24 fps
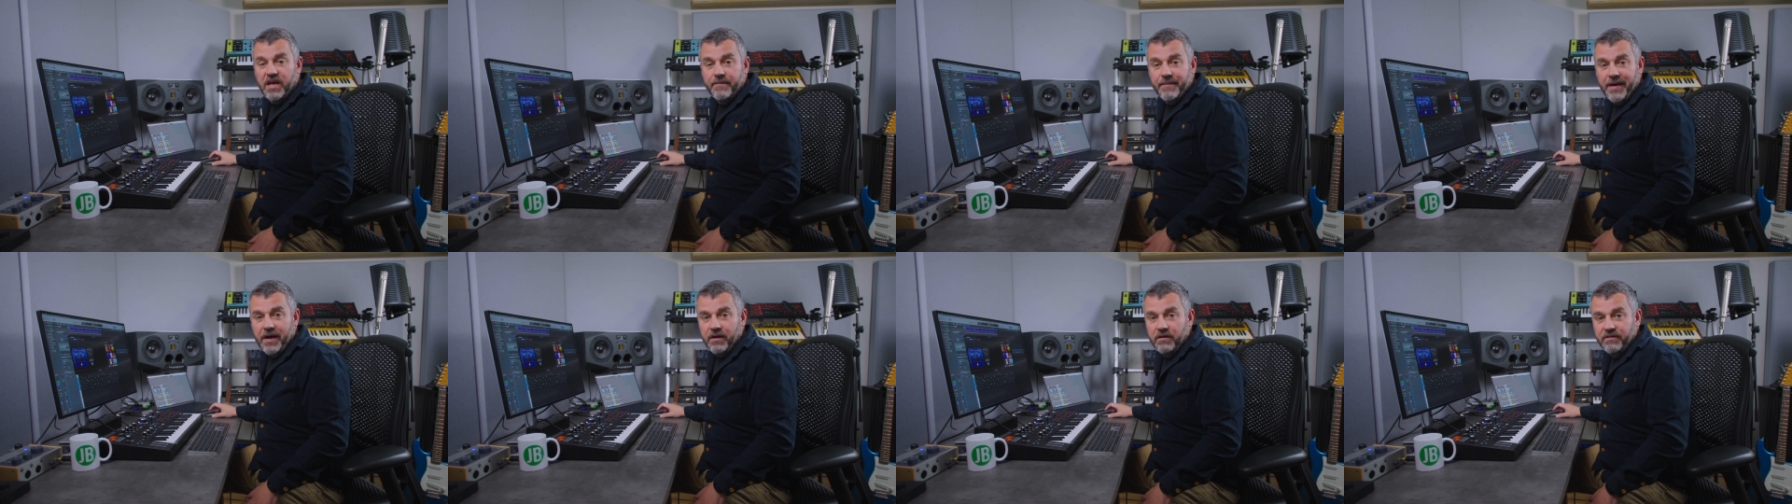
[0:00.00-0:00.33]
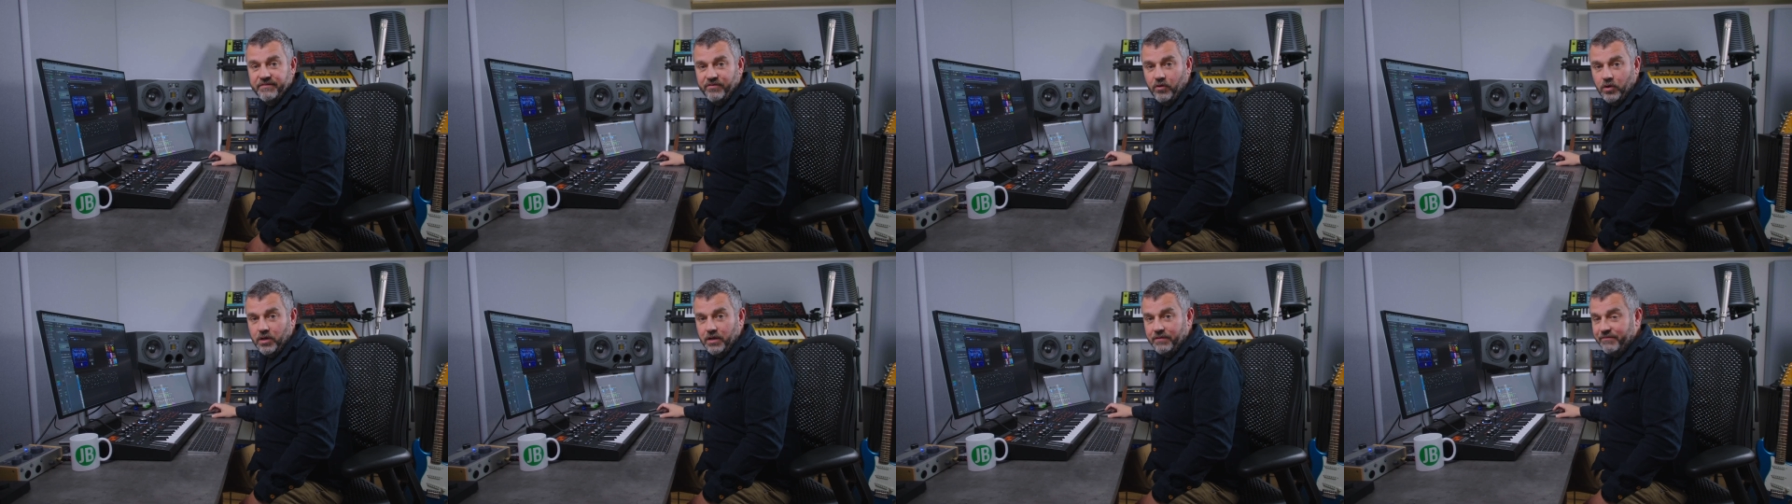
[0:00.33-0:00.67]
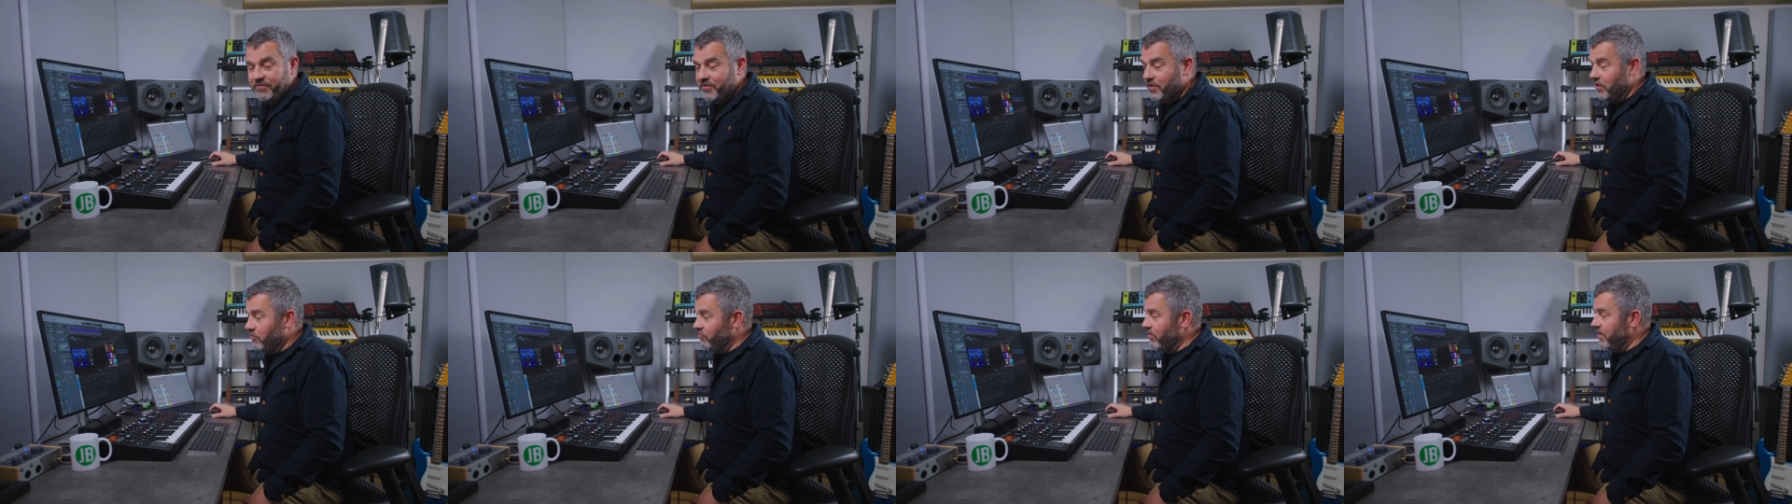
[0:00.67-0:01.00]
amount of volume
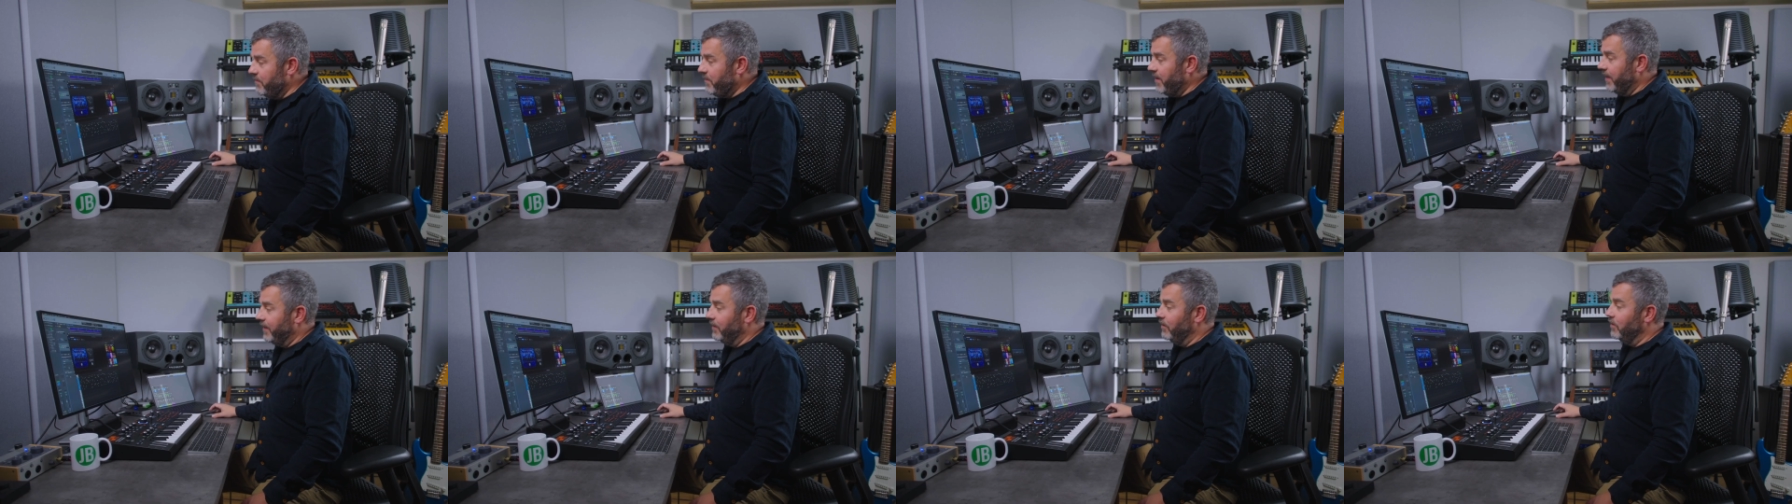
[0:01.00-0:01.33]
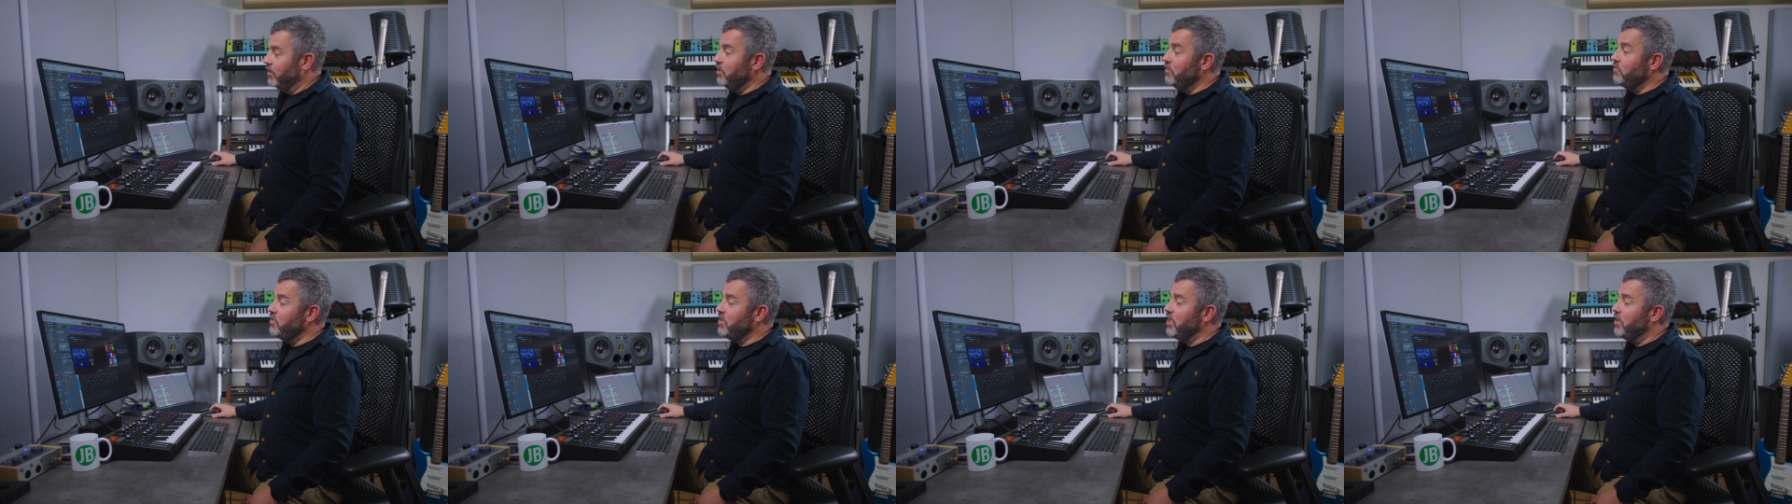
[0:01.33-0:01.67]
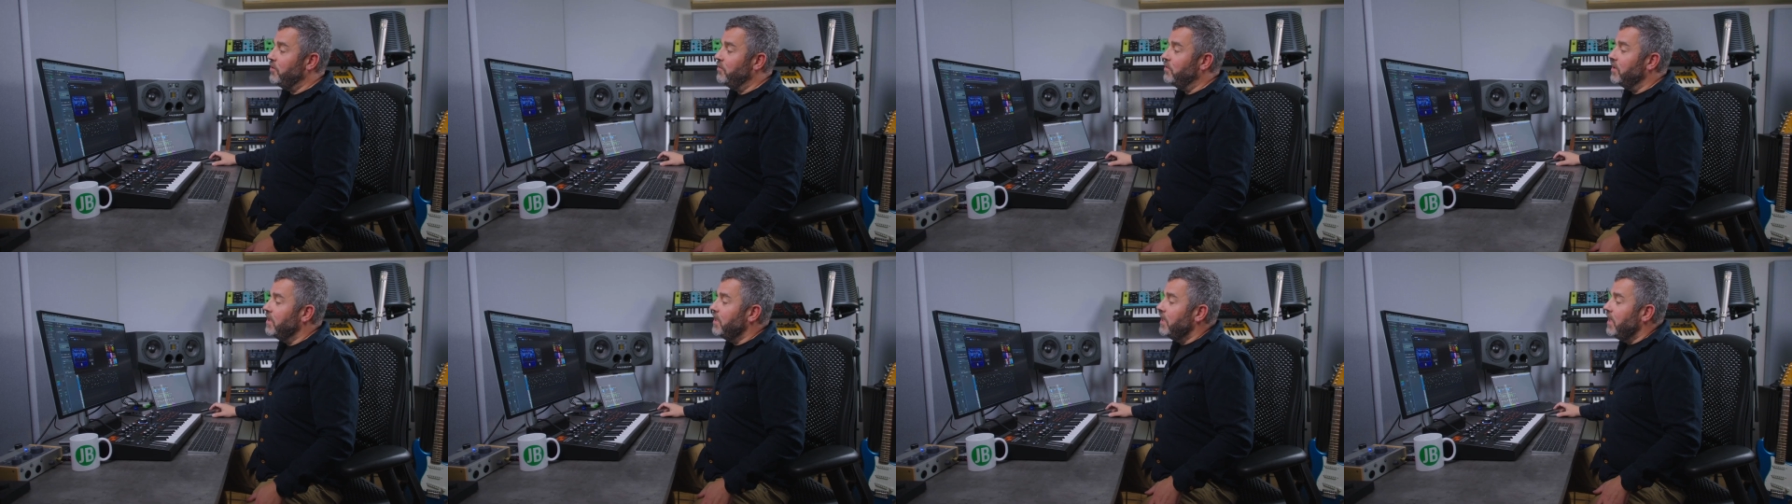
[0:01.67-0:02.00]
for the grip pedal. Who
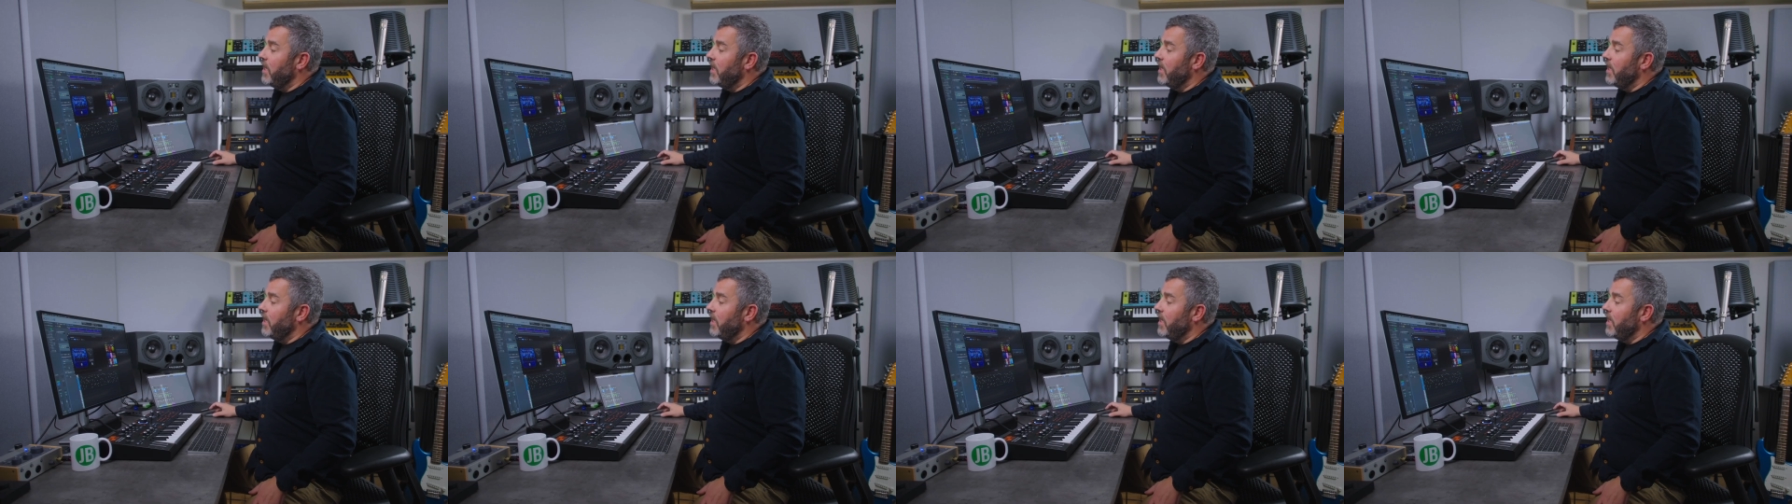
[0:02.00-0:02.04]
knew?